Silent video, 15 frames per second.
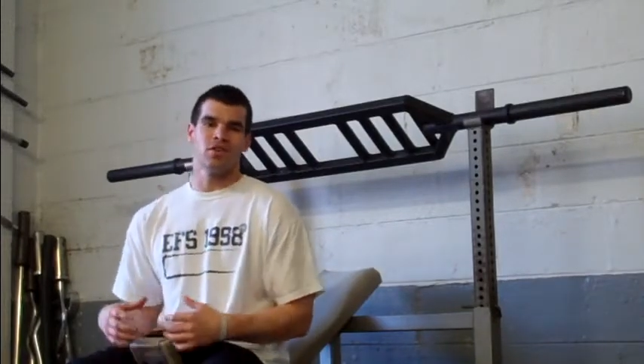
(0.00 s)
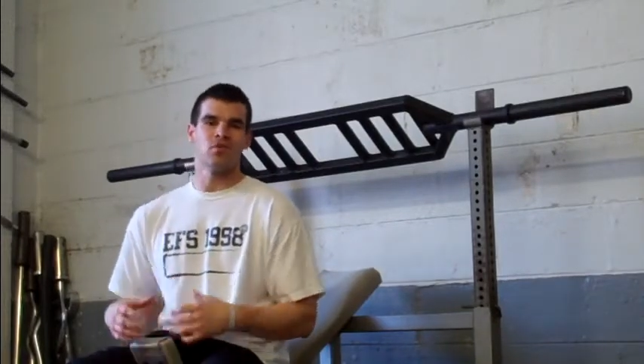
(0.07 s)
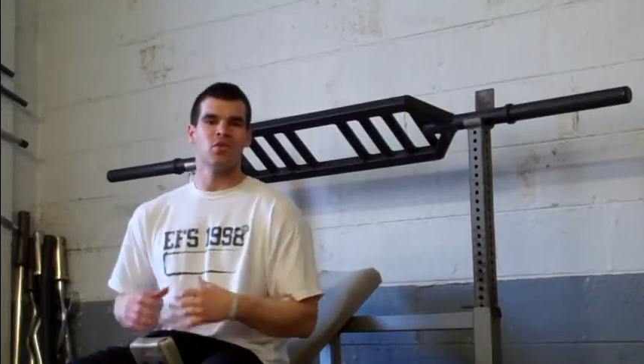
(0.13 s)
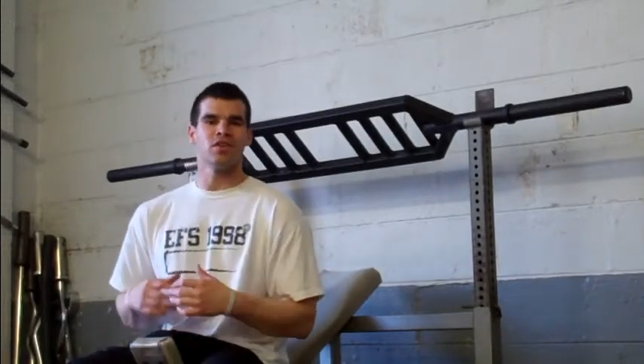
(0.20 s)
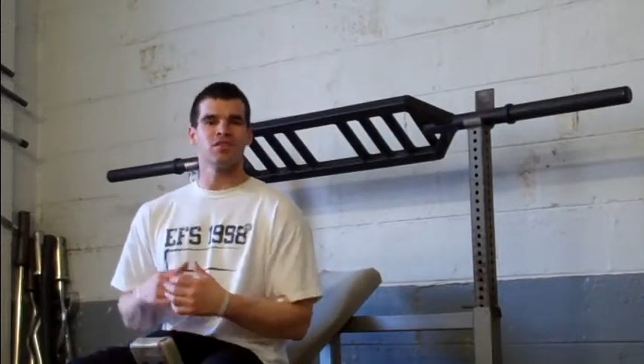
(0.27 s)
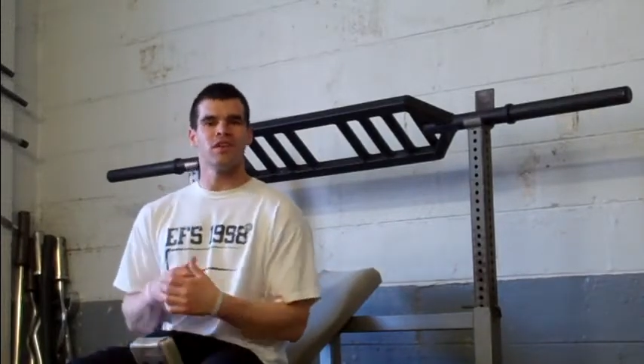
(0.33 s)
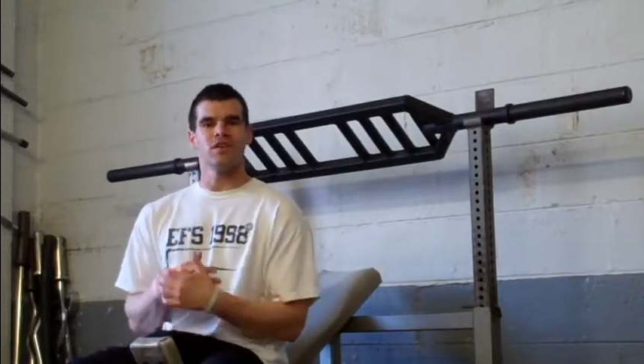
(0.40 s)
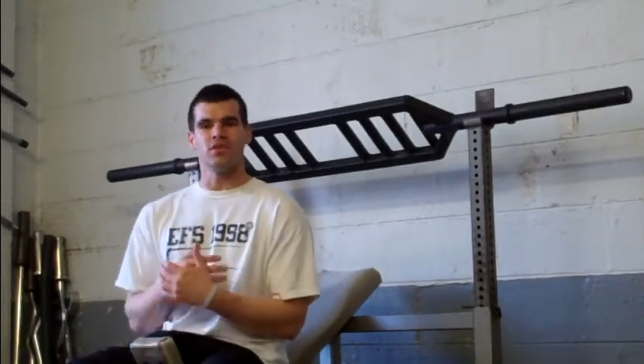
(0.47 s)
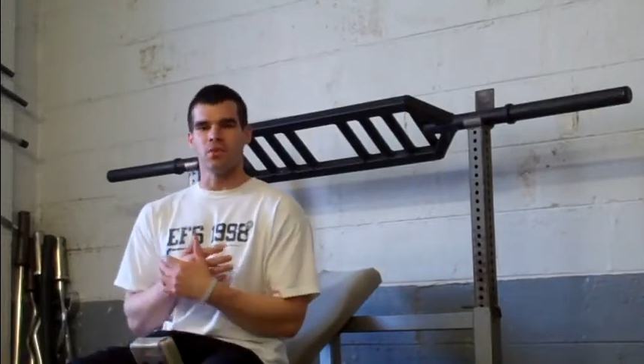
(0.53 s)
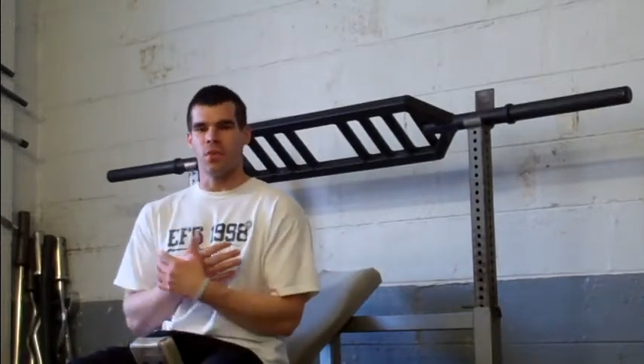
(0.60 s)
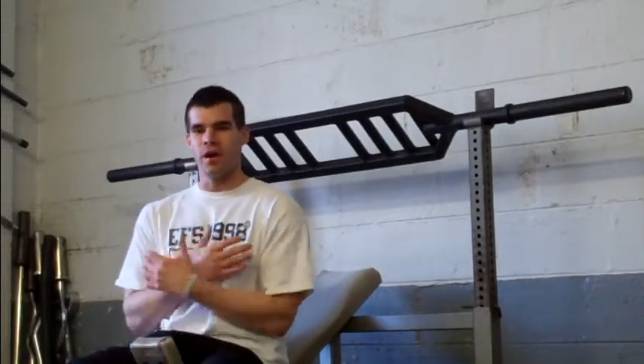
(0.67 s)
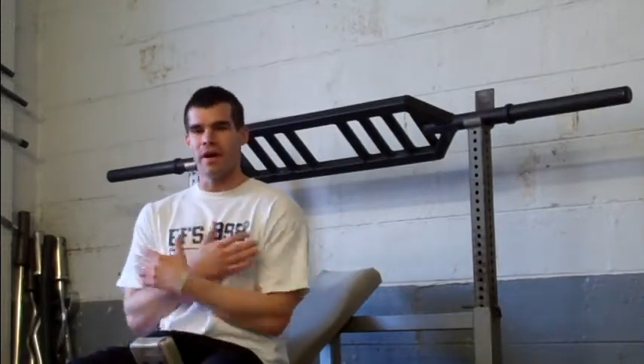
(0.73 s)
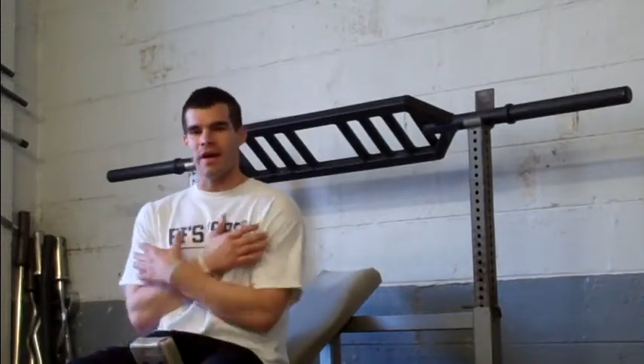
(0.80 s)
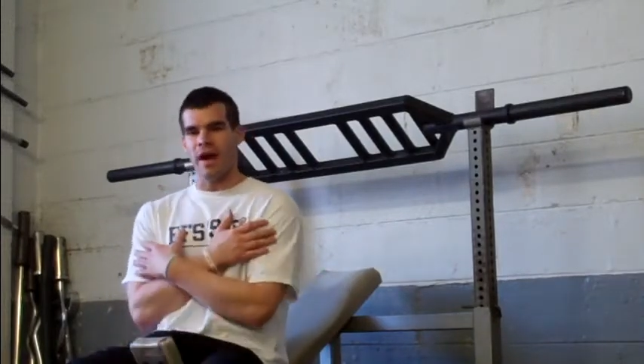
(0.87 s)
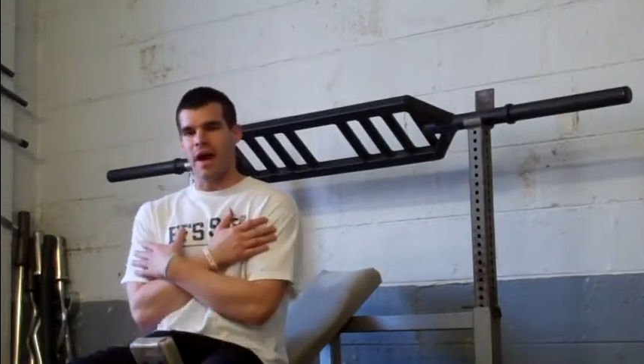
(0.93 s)
he wants that
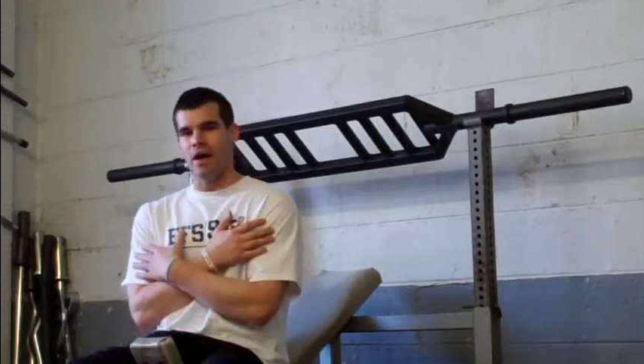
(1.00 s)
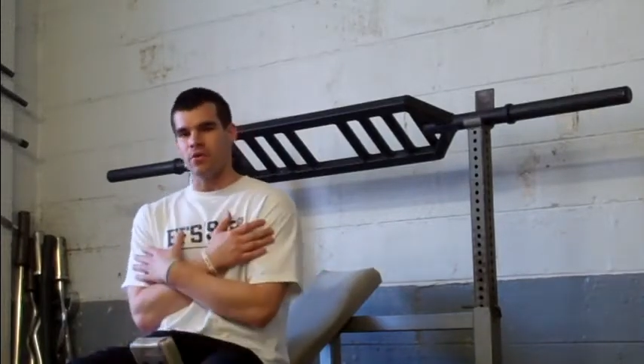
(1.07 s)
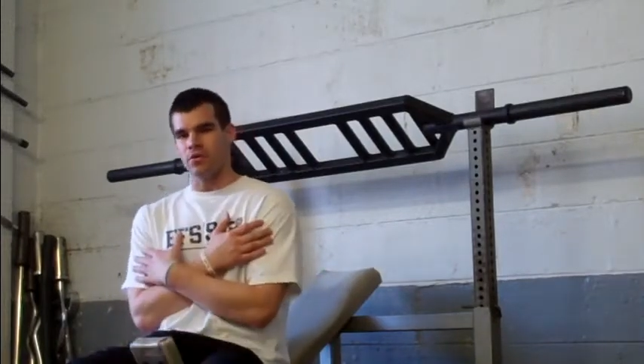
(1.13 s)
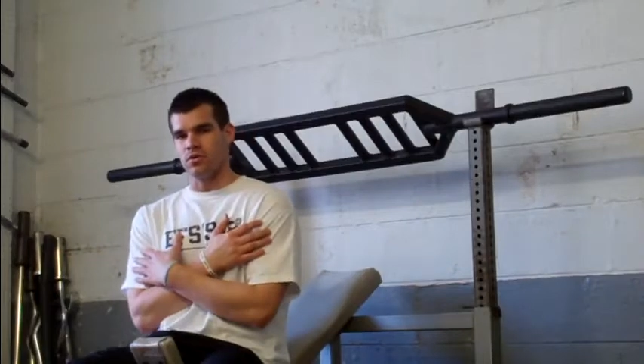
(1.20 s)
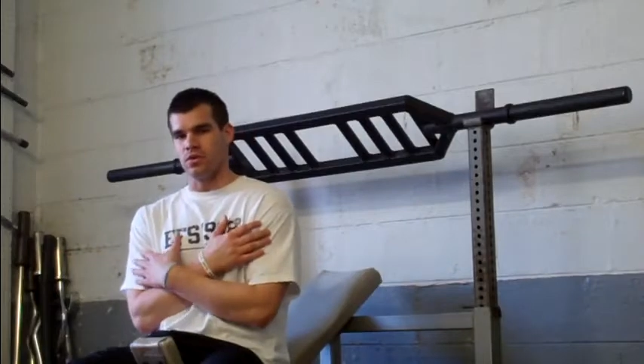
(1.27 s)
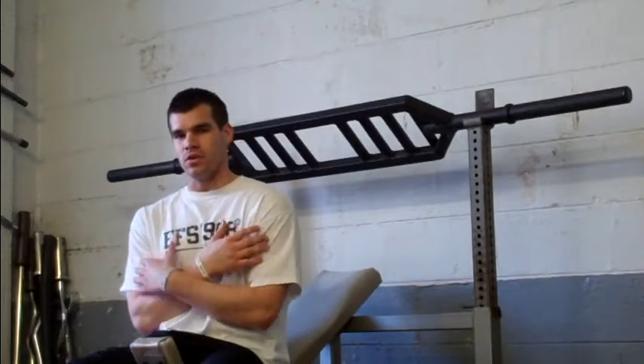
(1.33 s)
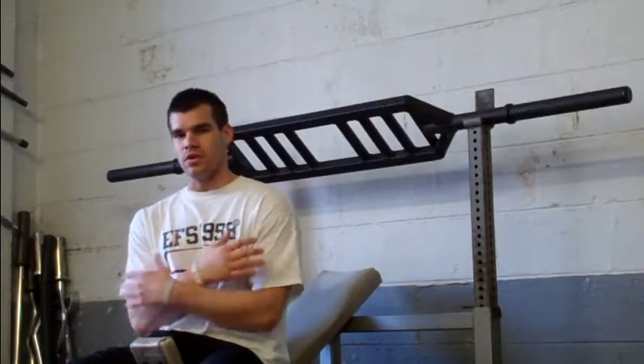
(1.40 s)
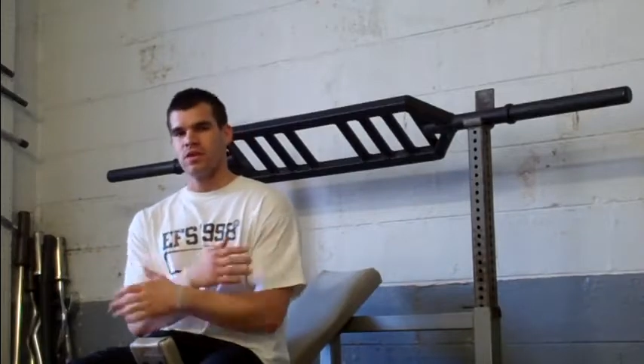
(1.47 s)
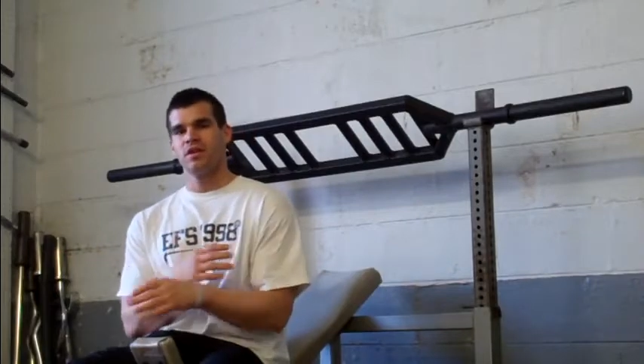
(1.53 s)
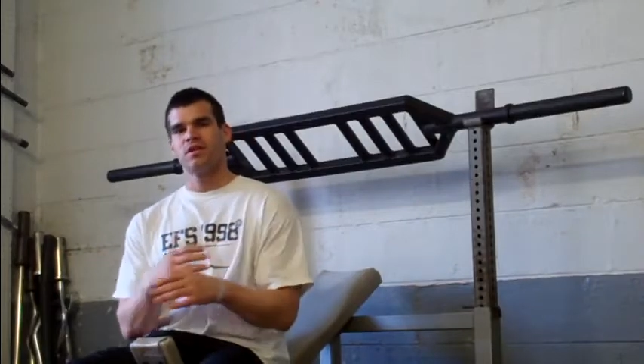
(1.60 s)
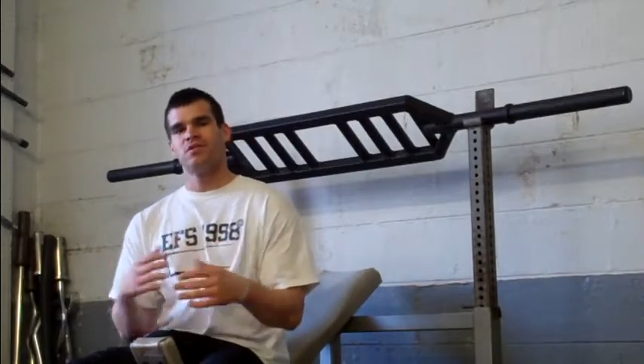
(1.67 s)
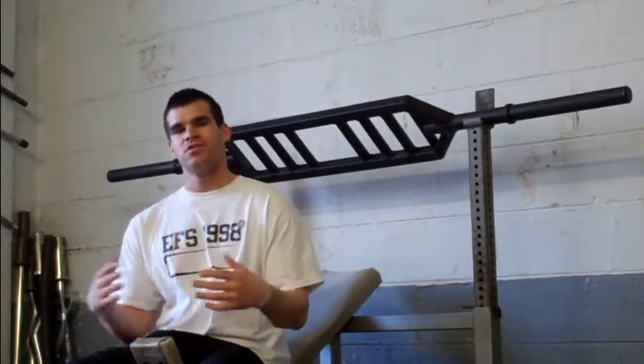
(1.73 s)
Dwight Howard look,